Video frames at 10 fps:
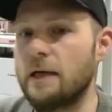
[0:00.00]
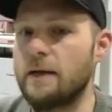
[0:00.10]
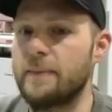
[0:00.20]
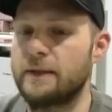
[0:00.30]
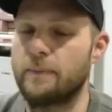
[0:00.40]

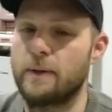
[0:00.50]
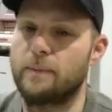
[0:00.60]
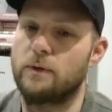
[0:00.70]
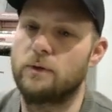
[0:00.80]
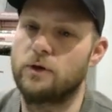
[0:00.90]
limit the
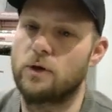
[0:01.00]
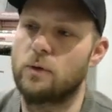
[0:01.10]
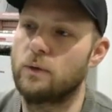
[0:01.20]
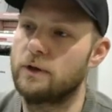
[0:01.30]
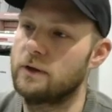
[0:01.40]
people.
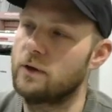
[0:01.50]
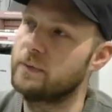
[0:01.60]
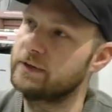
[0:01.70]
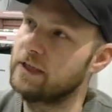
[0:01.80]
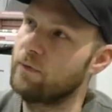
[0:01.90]

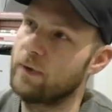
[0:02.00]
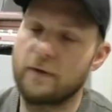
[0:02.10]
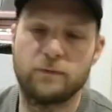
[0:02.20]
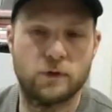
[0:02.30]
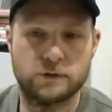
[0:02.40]
Obviously, if we
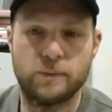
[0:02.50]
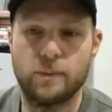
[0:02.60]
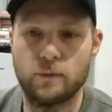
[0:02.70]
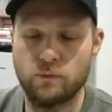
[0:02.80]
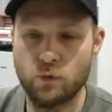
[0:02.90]
have lots of
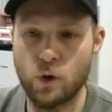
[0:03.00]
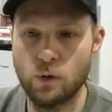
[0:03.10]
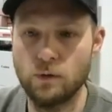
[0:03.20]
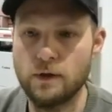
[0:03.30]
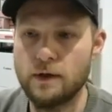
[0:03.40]
people
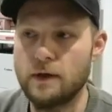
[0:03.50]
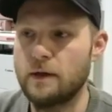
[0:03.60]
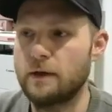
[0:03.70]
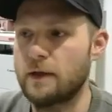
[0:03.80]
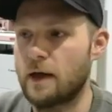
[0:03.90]
enroll,
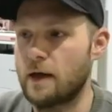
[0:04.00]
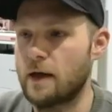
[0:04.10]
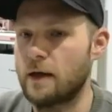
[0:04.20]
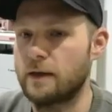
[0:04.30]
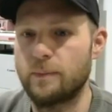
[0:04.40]

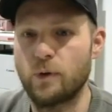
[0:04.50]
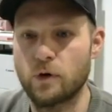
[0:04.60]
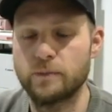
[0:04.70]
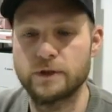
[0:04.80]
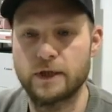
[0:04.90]
then the
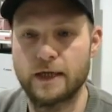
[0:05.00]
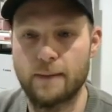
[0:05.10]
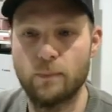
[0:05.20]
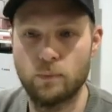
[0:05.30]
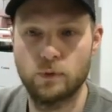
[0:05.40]
program is going to
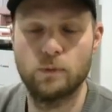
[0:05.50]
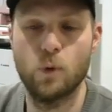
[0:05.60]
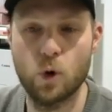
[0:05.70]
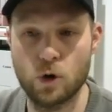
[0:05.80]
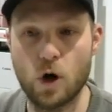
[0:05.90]
get
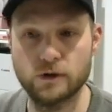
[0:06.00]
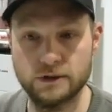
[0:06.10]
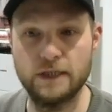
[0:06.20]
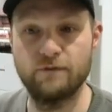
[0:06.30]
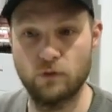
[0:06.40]
more
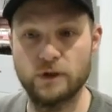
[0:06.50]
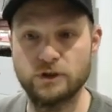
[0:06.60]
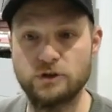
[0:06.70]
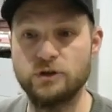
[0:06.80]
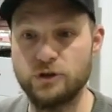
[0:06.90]
costly for
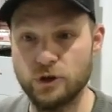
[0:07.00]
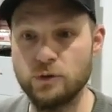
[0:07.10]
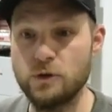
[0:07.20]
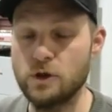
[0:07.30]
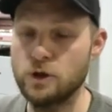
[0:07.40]
us to
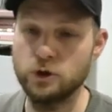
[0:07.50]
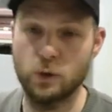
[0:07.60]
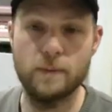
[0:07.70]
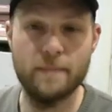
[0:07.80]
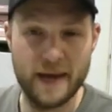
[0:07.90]
do. So
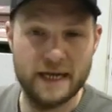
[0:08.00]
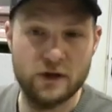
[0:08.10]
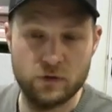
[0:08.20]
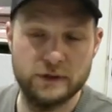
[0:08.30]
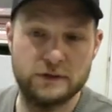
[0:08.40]
we may
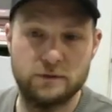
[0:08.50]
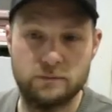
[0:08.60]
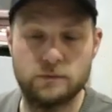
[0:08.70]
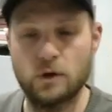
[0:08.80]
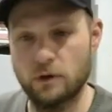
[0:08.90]
increase the
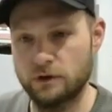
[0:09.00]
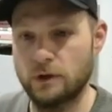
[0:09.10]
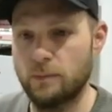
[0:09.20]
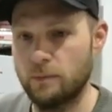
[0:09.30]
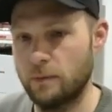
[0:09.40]
cost
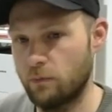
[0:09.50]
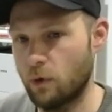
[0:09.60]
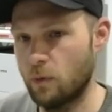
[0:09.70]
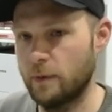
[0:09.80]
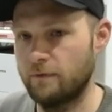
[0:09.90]
of the
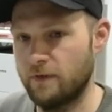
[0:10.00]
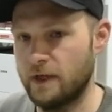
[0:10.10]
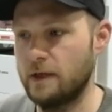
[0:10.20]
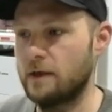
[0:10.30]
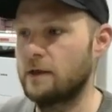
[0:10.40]
enrollment
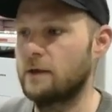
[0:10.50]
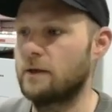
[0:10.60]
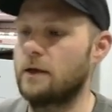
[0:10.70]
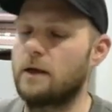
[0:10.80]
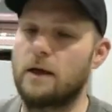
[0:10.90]
fee,
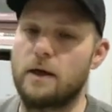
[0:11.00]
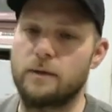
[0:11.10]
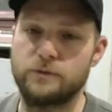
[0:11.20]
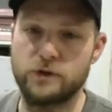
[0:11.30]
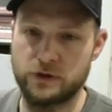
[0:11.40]

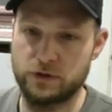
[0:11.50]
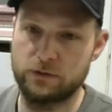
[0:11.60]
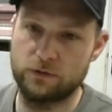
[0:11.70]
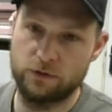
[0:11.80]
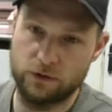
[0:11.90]
just
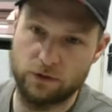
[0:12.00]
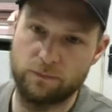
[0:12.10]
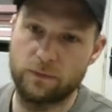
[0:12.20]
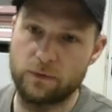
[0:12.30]
to